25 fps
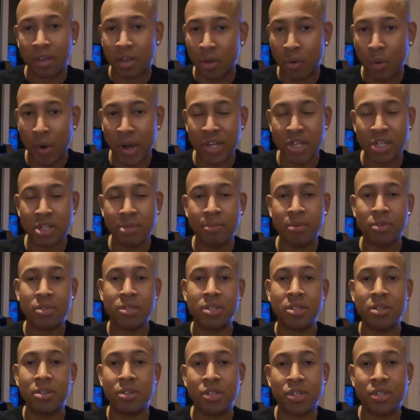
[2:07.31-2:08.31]
Questionable
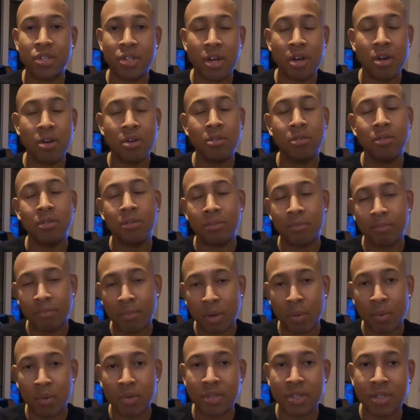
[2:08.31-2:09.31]
still shown,
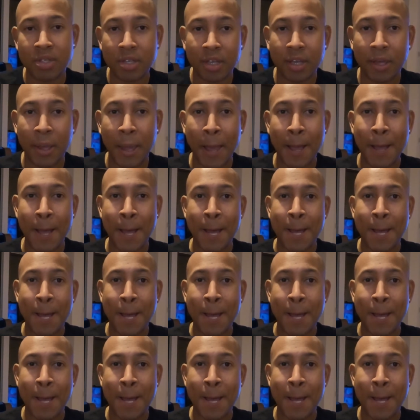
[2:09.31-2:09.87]
but we'll see.